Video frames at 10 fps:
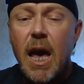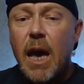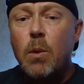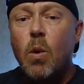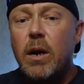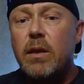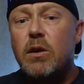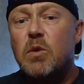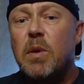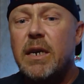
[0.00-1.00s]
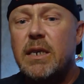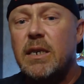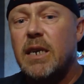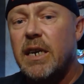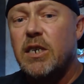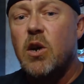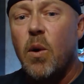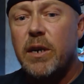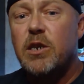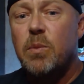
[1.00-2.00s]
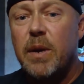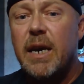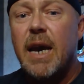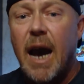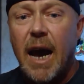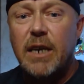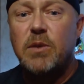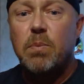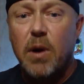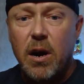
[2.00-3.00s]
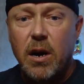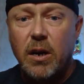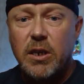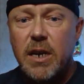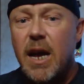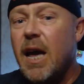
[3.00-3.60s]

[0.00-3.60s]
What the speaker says: and one of those places is going to be Guy's Burgers.